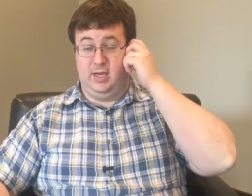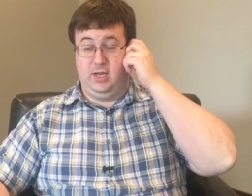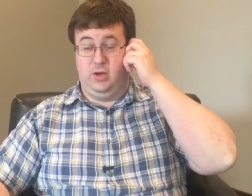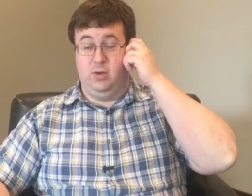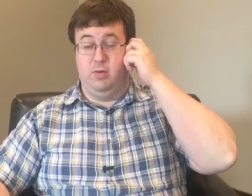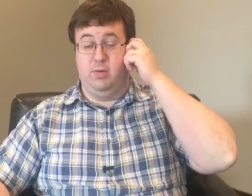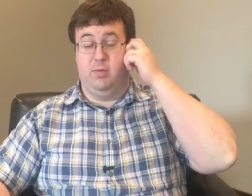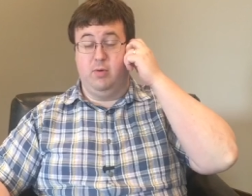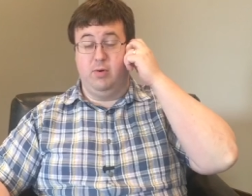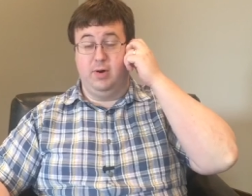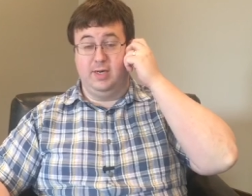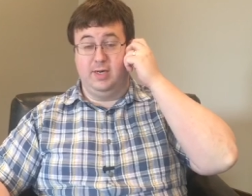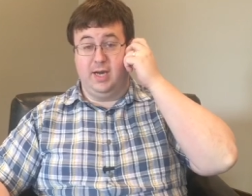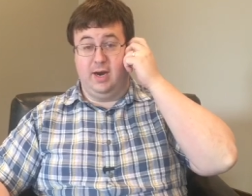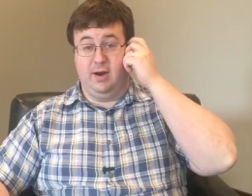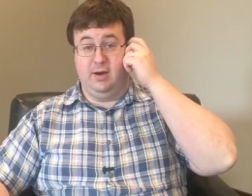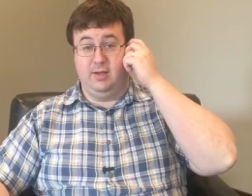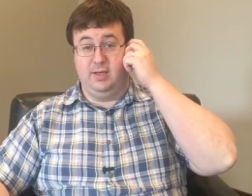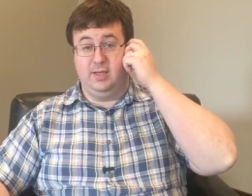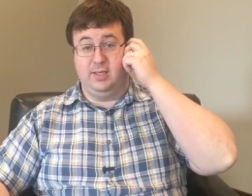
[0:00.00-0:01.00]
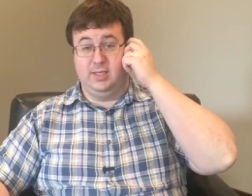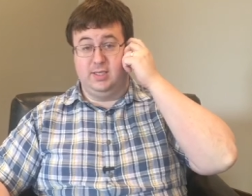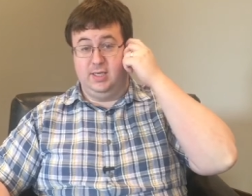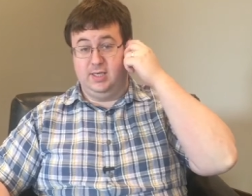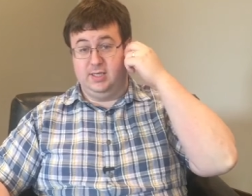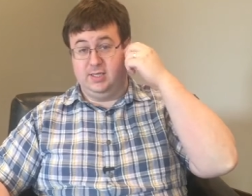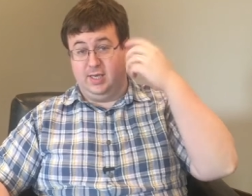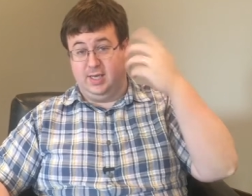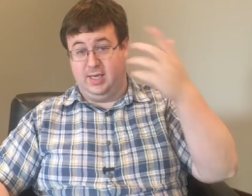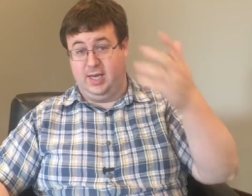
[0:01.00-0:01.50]
You were born entirely in
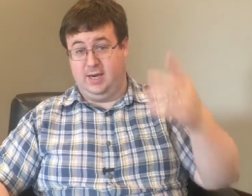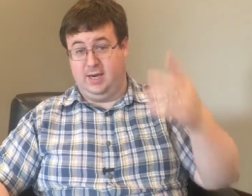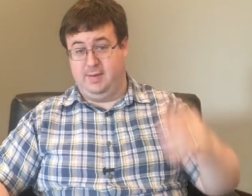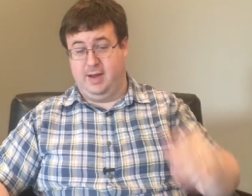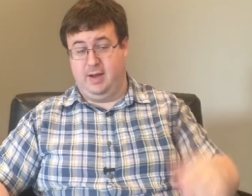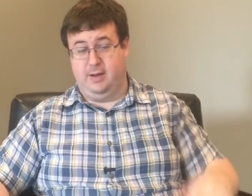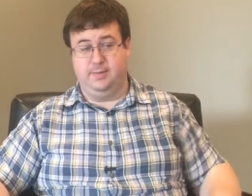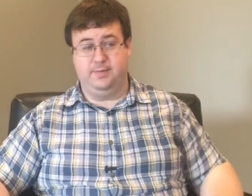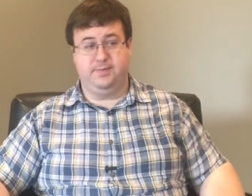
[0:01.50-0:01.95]
sins, and they kick him out.